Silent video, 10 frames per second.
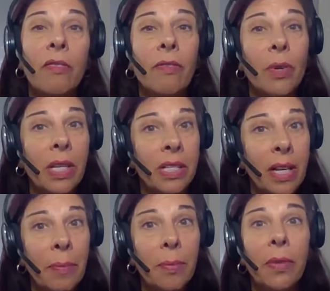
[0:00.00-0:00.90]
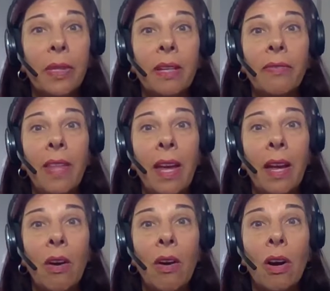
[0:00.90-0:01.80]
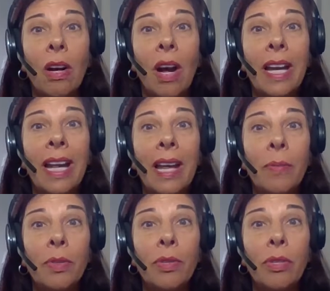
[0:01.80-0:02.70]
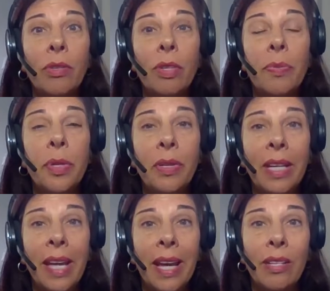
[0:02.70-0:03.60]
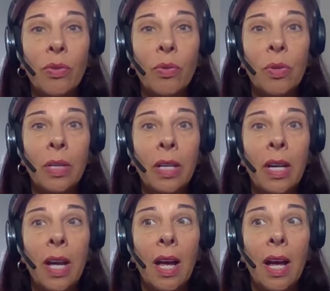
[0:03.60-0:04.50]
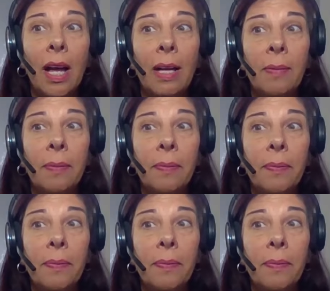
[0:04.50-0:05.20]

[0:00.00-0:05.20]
For example, if they are unable to communicate or um,